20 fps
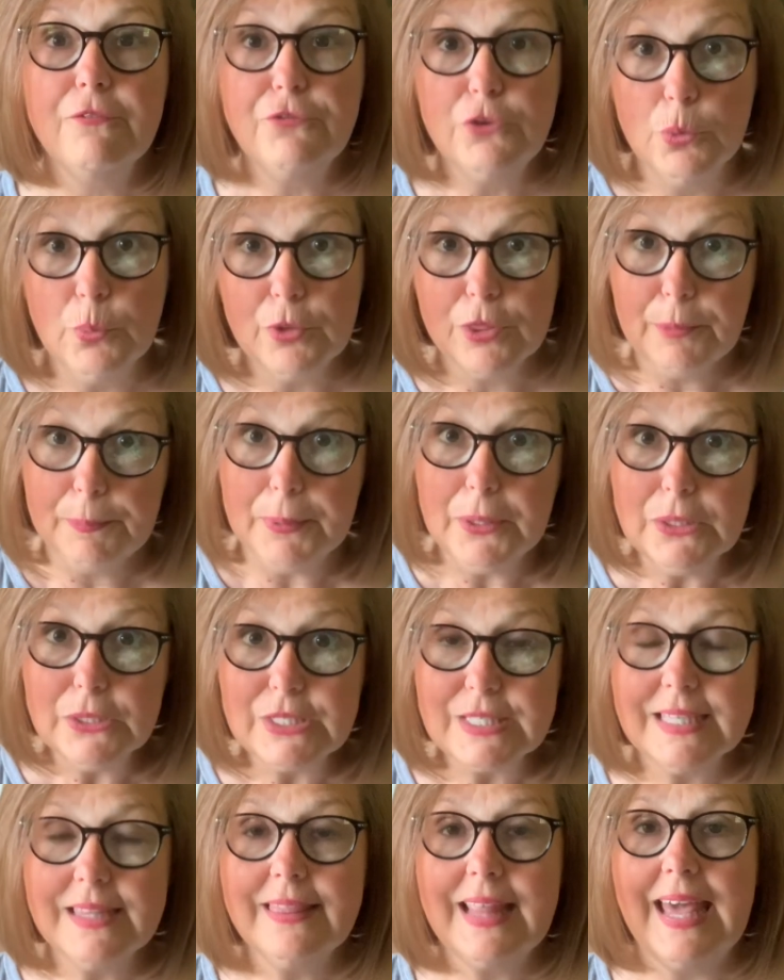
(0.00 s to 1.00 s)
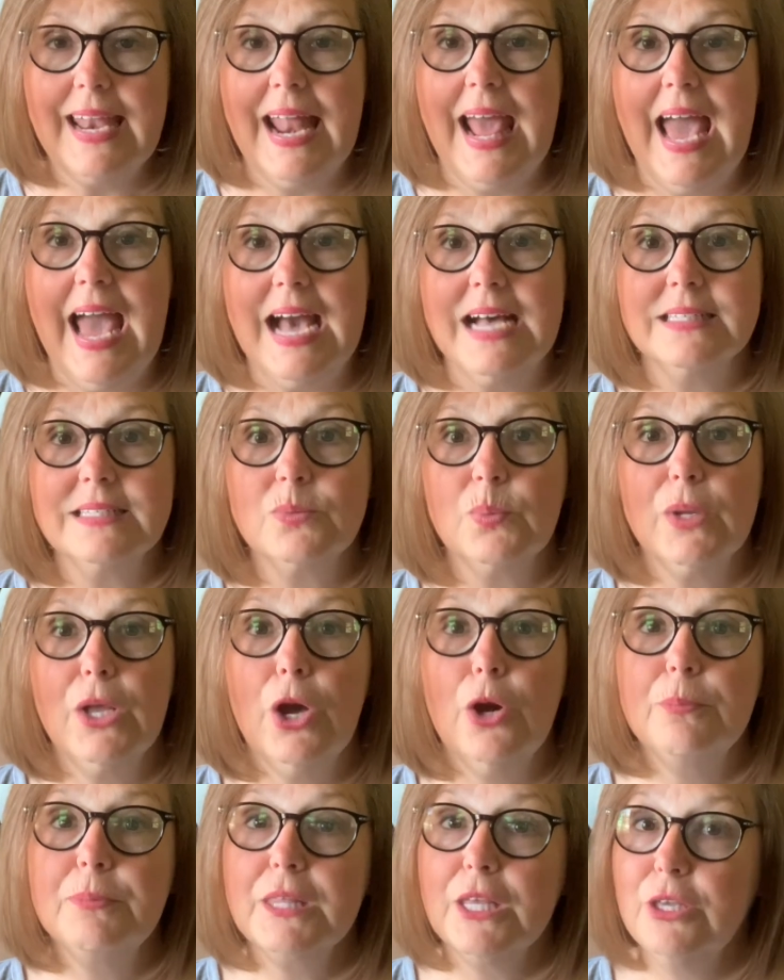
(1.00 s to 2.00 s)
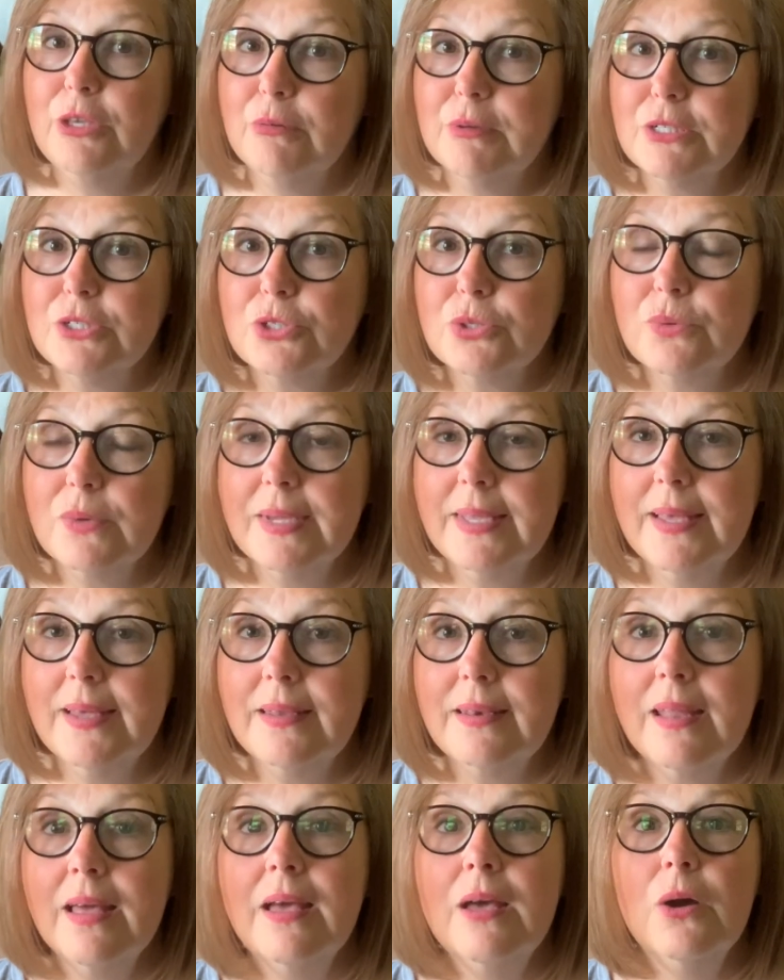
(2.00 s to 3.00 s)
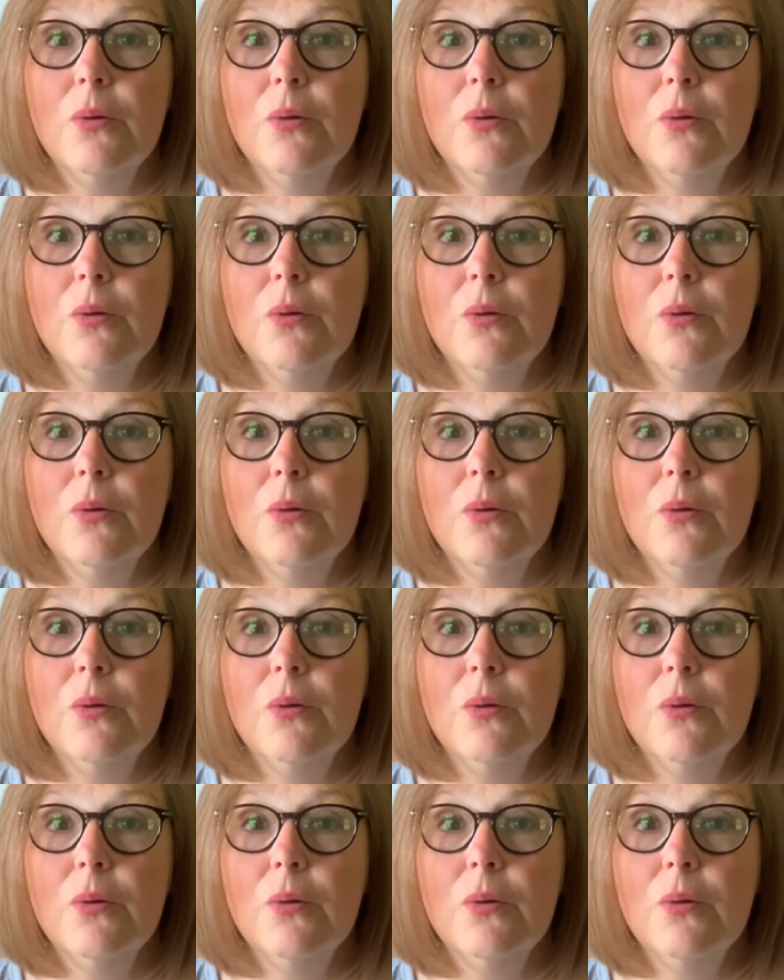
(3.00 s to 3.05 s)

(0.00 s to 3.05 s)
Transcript: were the person that asked, we hope that you enjoy it.